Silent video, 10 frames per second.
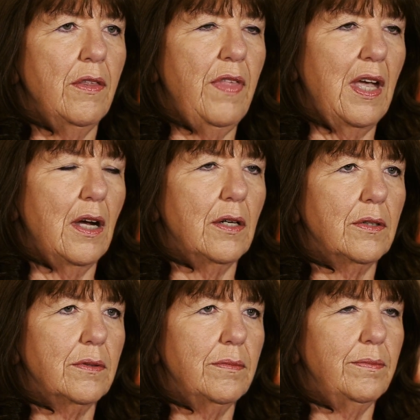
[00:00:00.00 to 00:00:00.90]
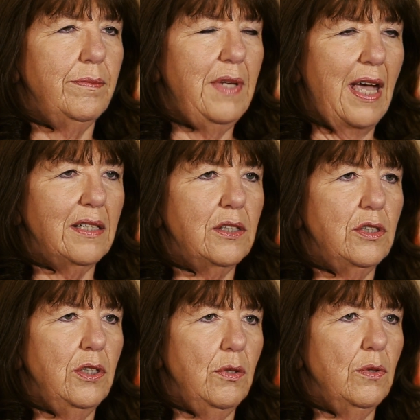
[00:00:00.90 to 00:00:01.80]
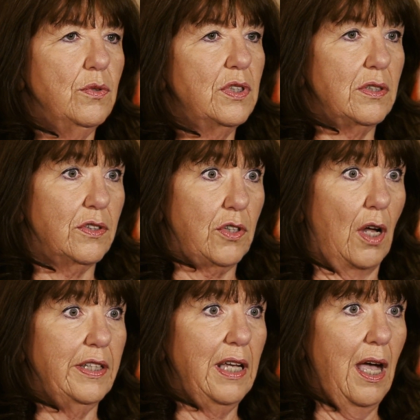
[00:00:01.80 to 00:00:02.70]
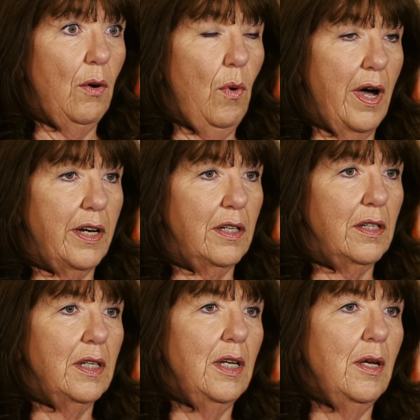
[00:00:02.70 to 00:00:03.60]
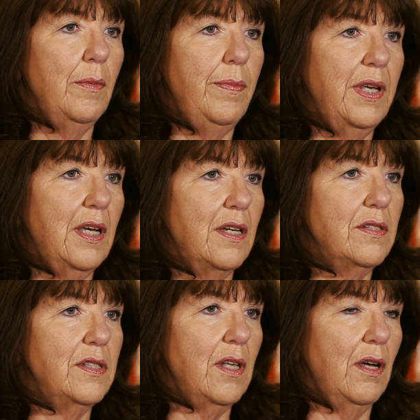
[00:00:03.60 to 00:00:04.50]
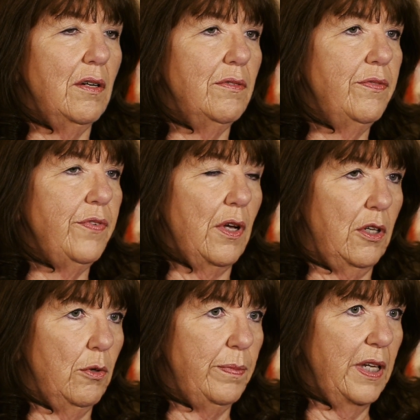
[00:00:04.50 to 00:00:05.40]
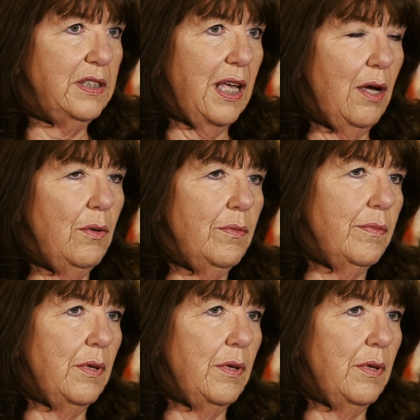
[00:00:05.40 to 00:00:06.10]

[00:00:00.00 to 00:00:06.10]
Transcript: they are not to use scalding hot water because of a low blood count.